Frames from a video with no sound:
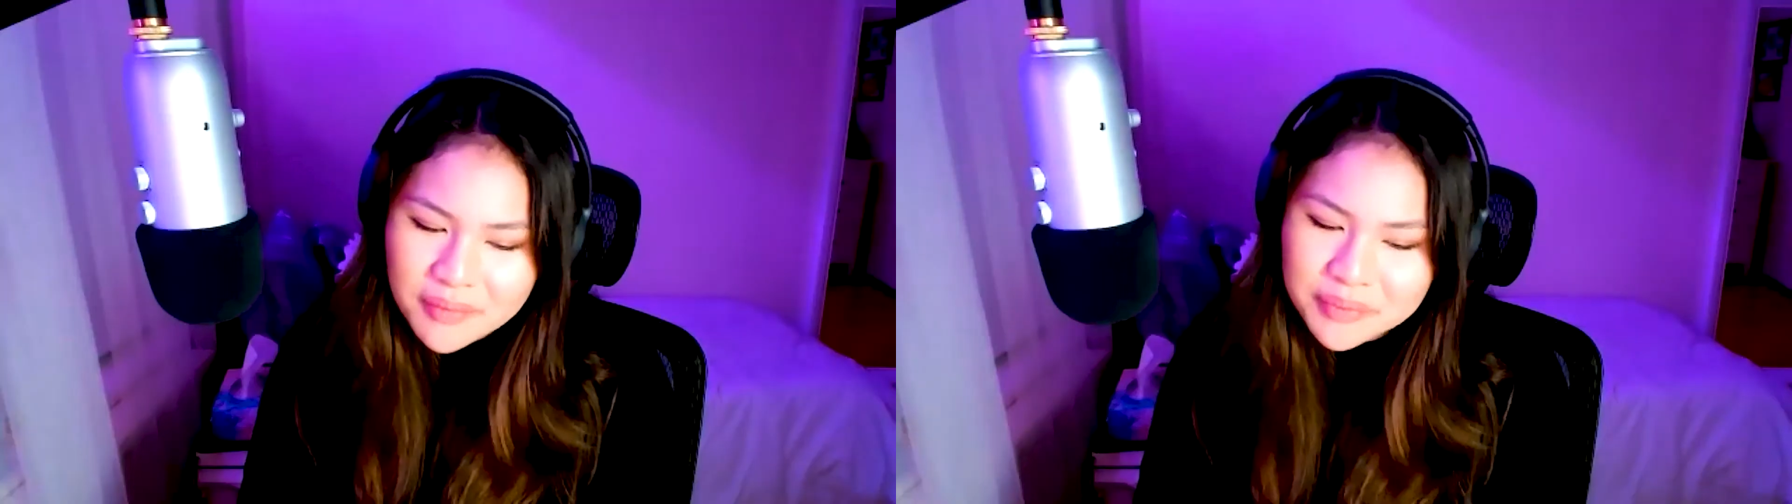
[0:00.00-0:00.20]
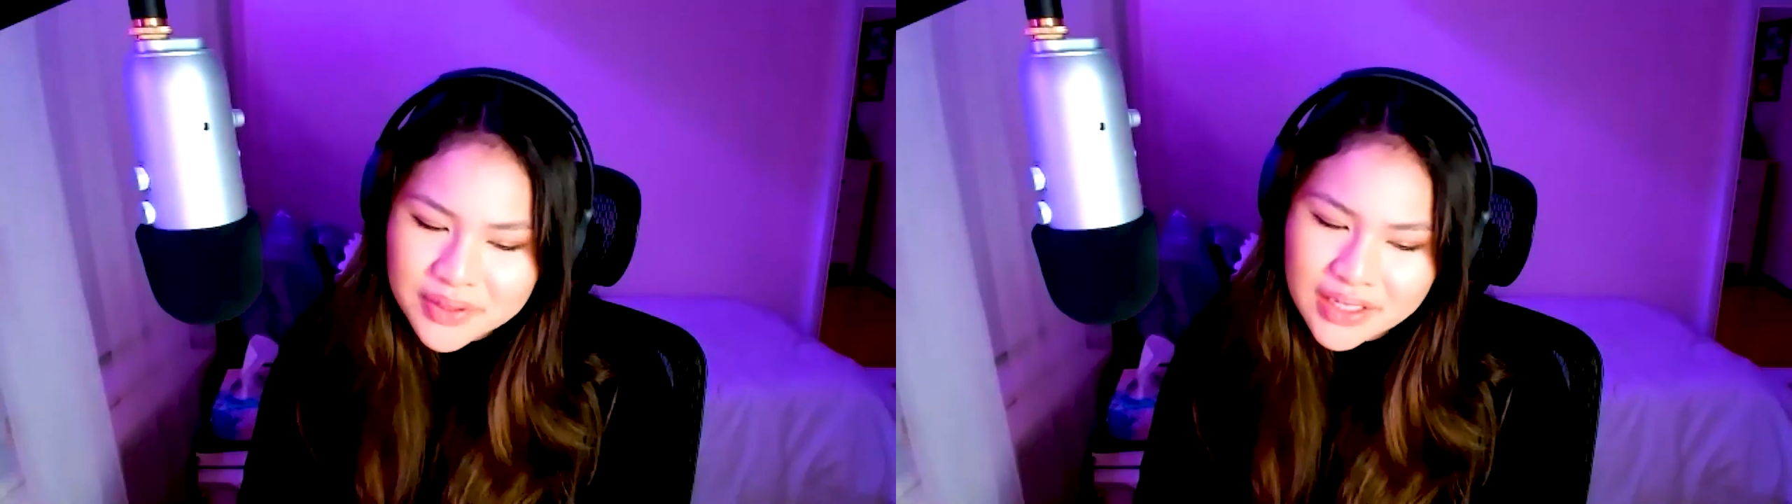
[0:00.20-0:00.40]

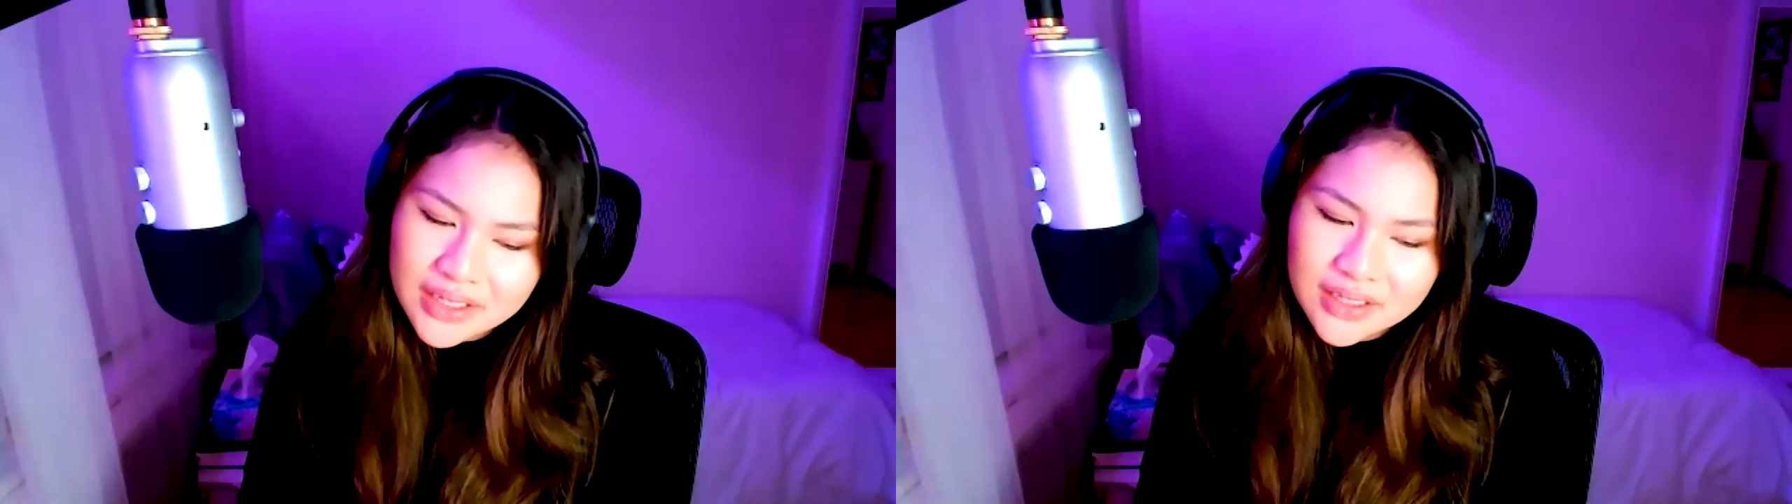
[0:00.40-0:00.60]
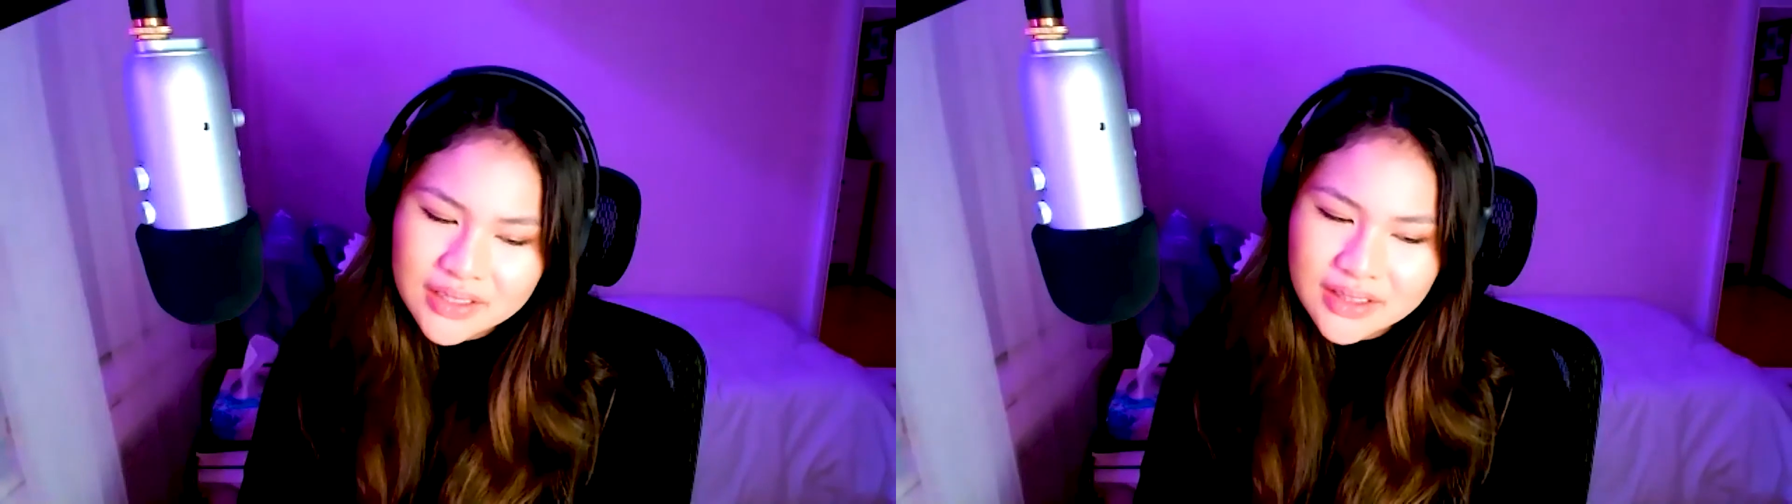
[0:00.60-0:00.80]

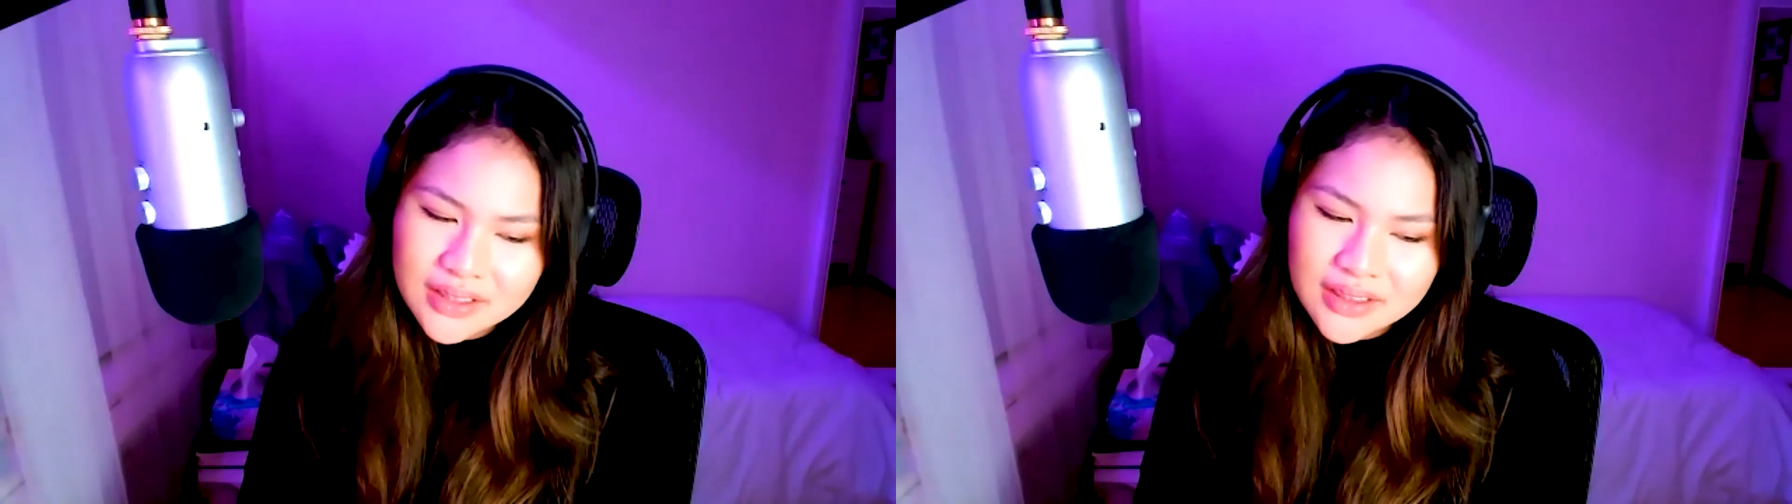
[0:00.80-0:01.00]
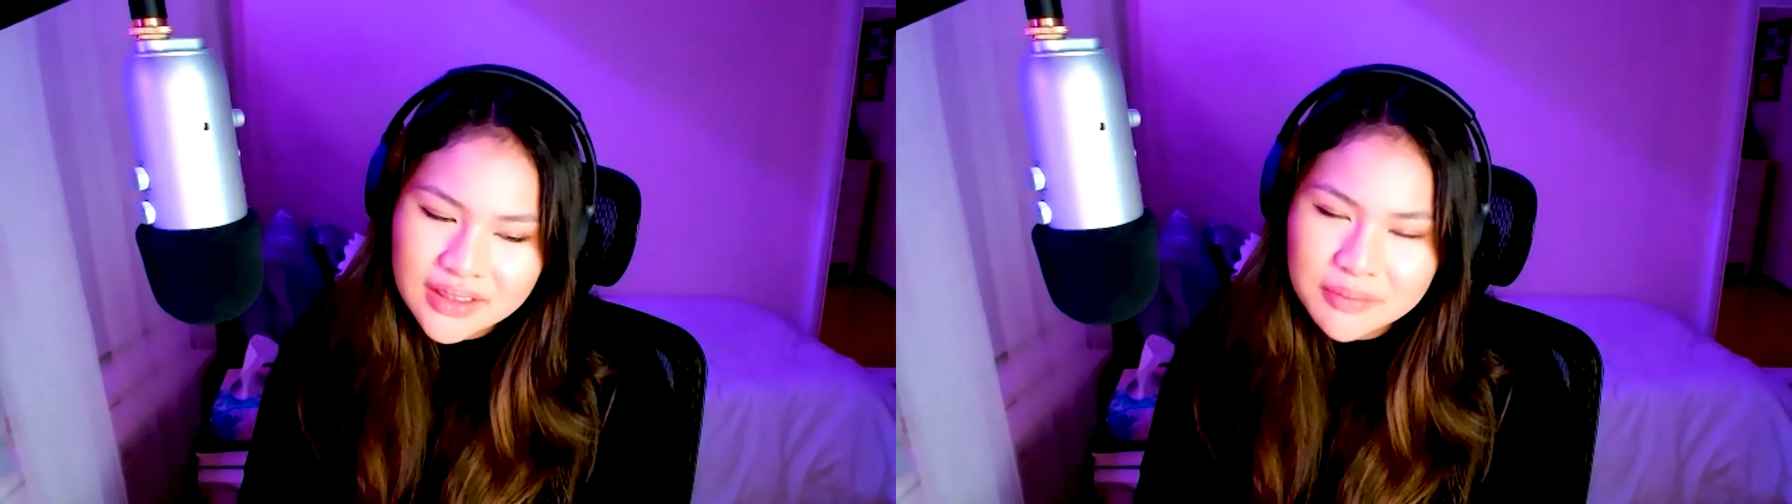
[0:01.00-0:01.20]
be
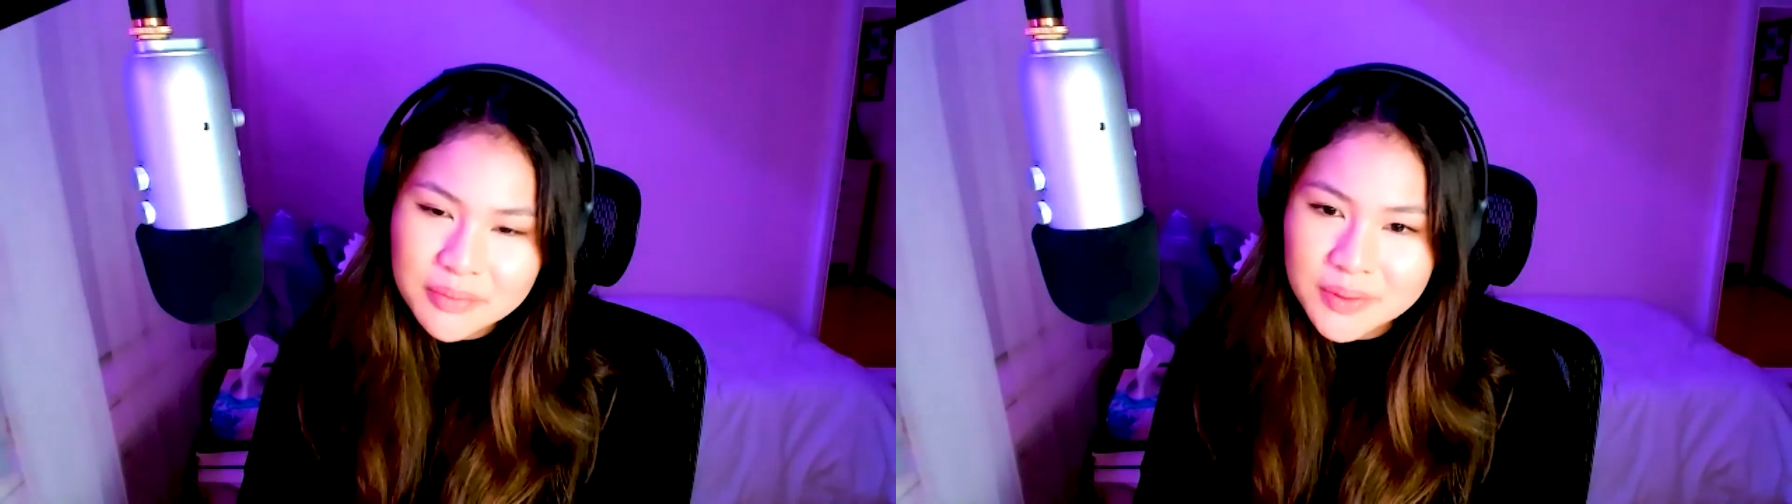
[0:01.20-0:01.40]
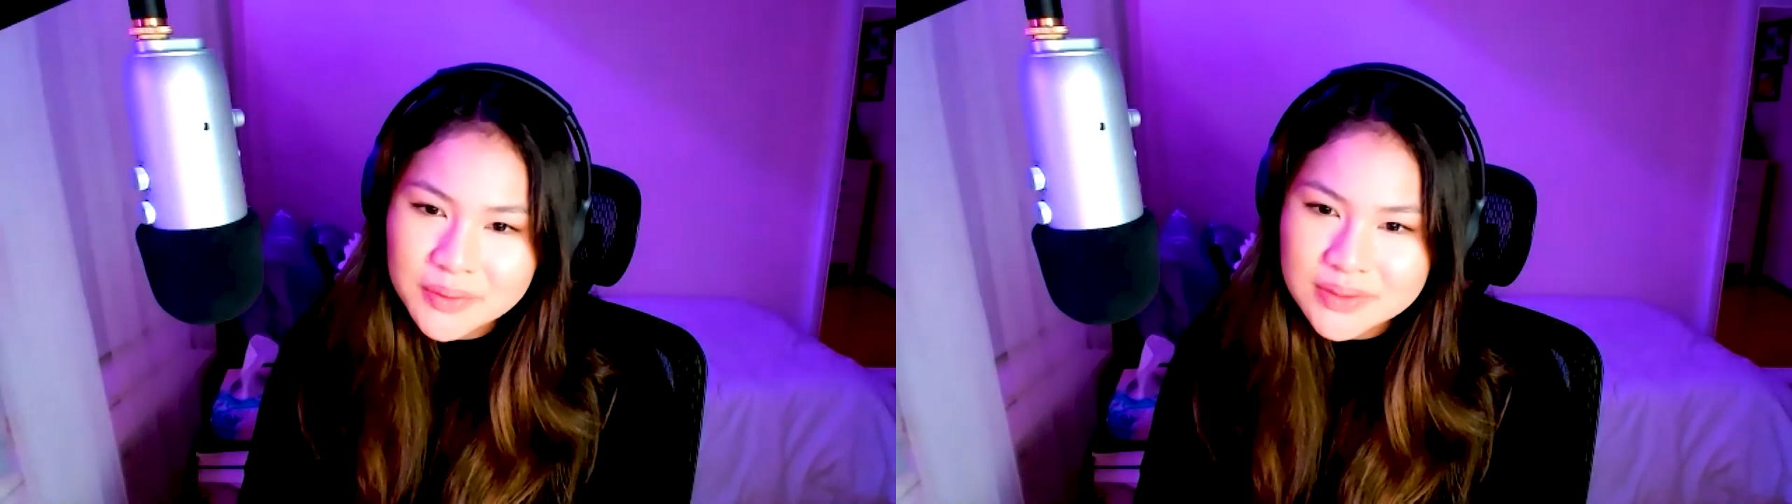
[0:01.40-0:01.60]
the
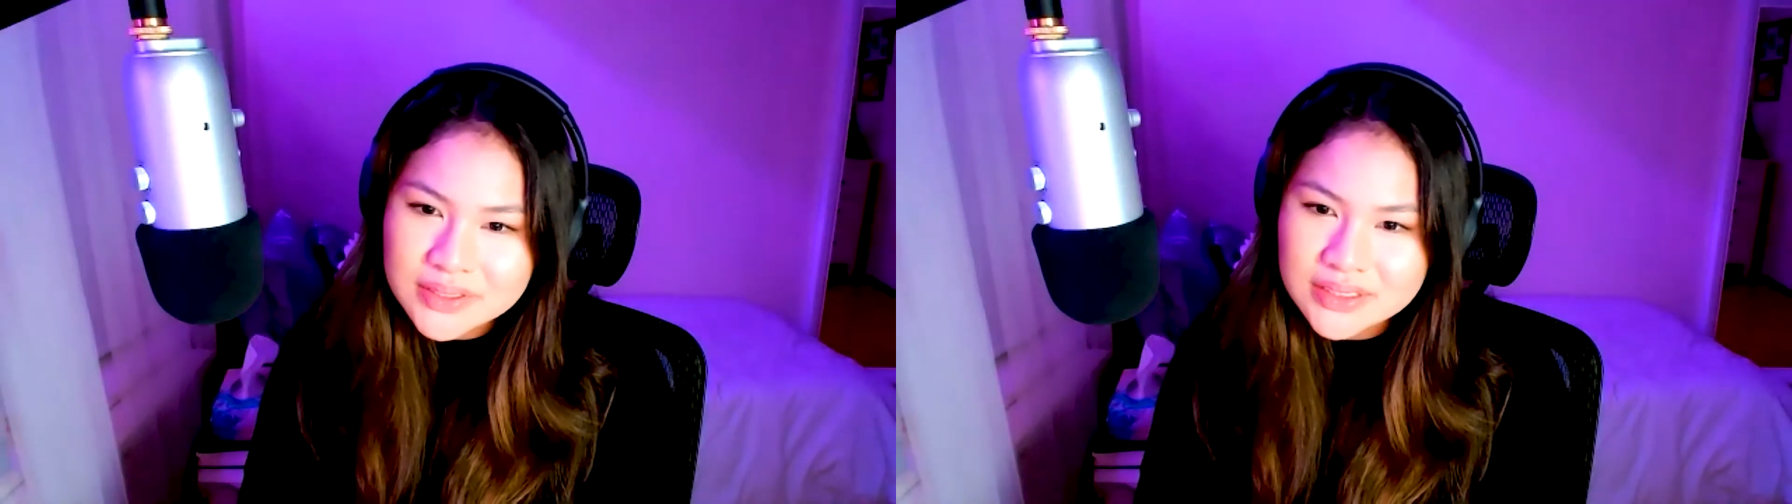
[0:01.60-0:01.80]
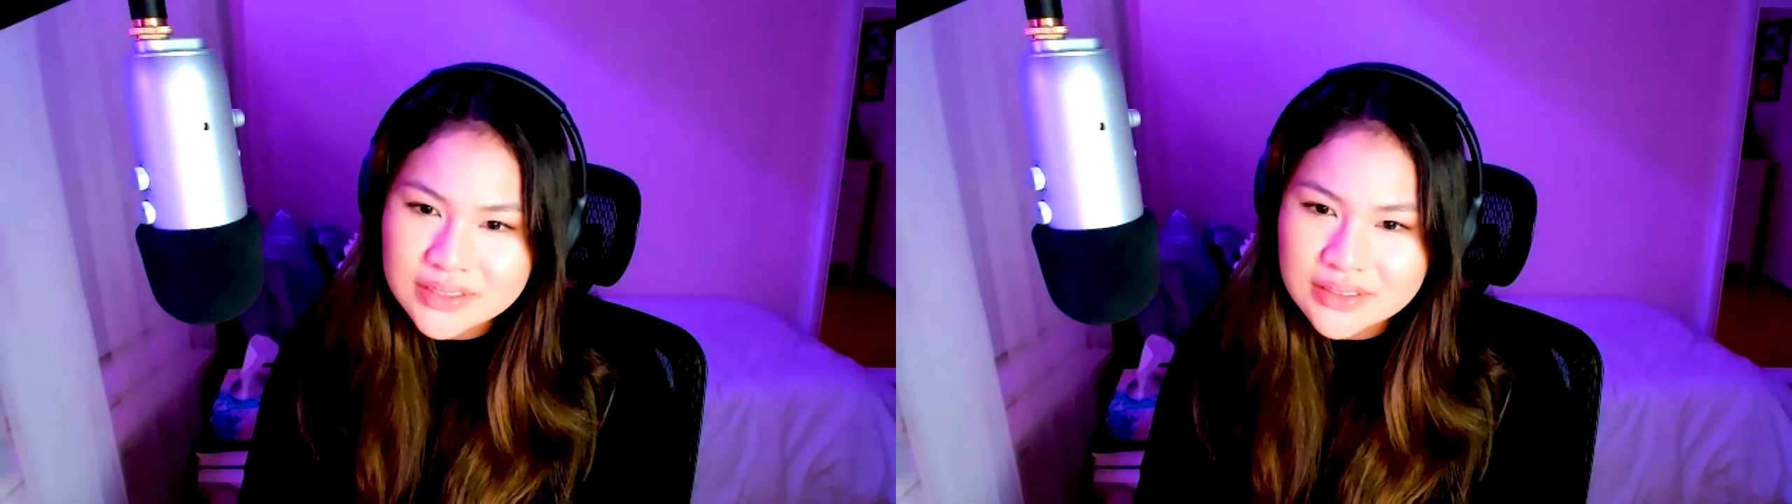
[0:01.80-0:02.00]

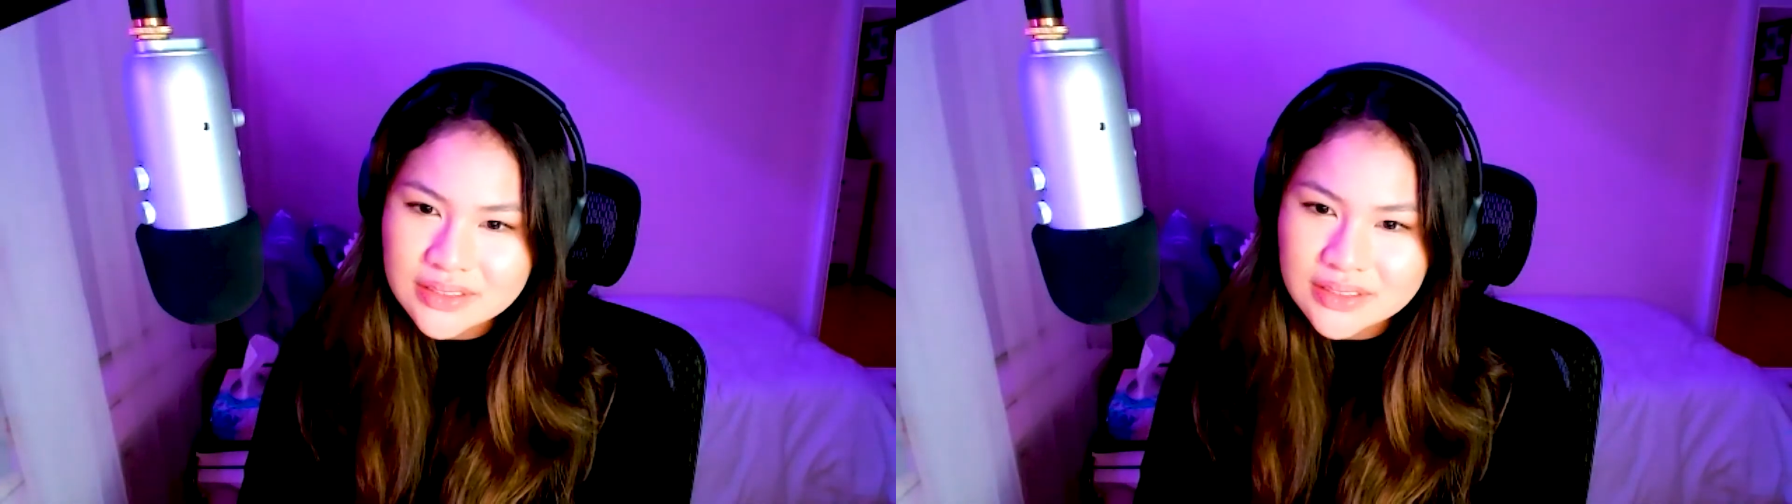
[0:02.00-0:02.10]
most